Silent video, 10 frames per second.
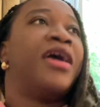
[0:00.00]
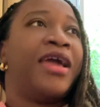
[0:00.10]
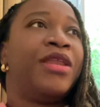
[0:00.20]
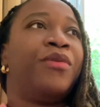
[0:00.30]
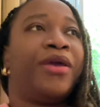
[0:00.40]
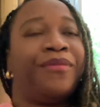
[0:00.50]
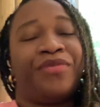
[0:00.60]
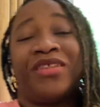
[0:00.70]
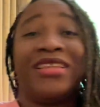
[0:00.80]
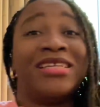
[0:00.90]
Anyway,
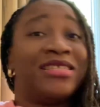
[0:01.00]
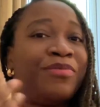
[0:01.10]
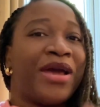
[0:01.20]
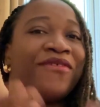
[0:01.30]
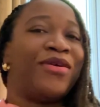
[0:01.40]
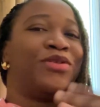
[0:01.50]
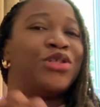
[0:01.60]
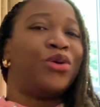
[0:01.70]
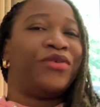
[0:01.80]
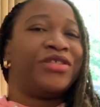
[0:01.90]
there's a background
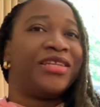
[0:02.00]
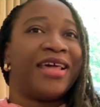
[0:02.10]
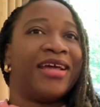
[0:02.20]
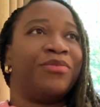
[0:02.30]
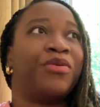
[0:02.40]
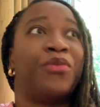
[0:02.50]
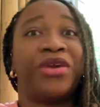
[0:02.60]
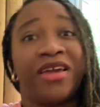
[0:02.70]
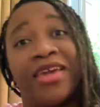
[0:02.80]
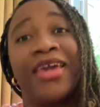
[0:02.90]
story to that, but we
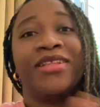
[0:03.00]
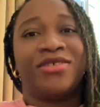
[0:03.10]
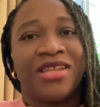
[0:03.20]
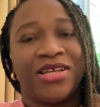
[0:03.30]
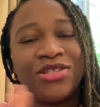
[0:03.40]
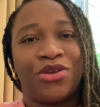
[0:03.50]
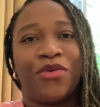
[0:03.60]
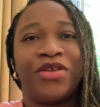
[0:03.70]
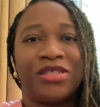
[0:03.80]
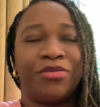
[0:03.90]
can get to that
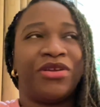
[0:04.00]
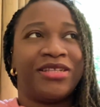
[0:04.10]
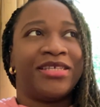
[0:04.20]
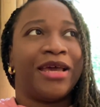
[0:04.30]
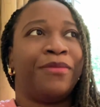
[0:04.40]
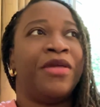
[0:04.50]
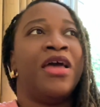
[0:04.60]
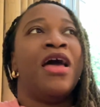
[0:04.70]
story some other time.